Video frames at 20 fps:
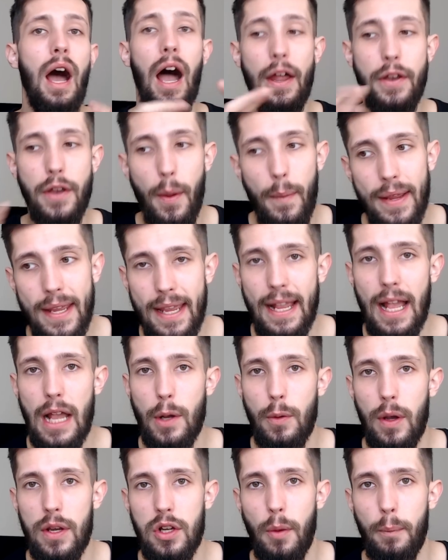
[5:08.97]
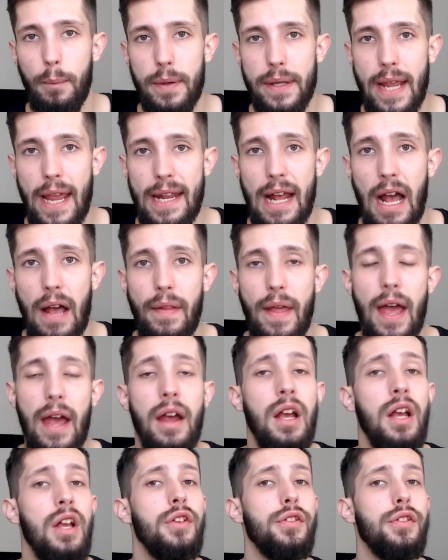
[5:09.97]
I know it can get quite complicated out there,